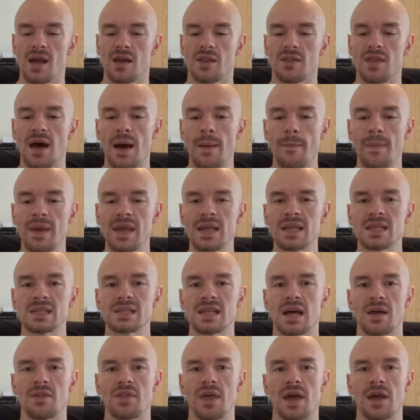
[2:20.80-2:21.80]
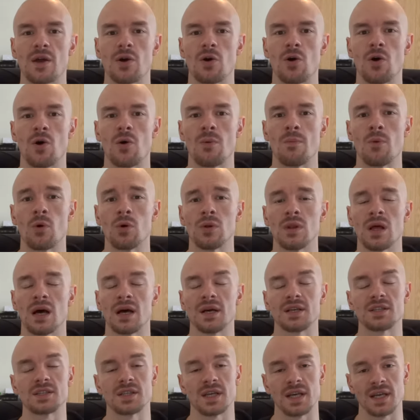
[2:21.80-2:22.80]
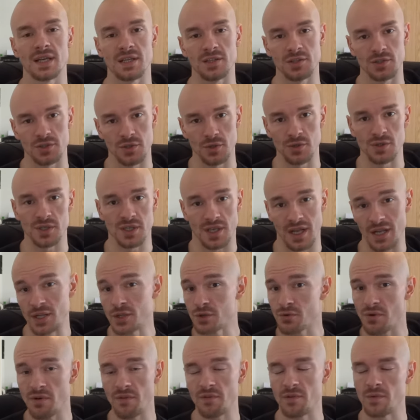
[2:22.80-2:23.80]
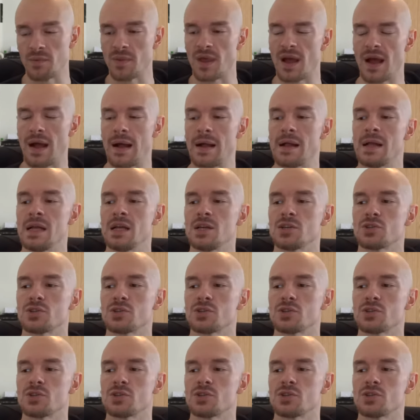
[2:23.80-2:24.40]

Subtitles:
that means that they are more likely to induce an injury from that,